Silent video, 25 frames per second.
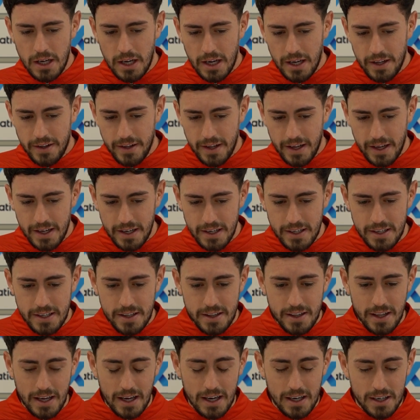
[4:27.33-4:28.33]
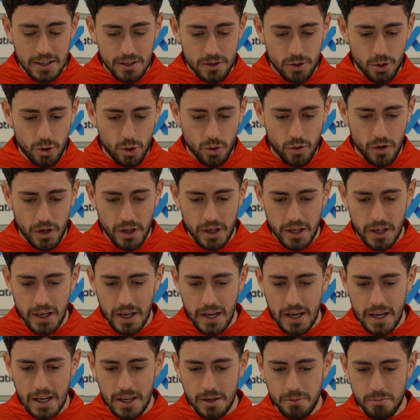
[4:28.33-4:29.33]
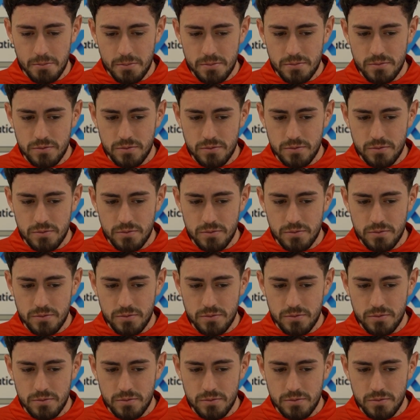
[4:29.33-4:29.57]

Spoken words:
and then that Orient game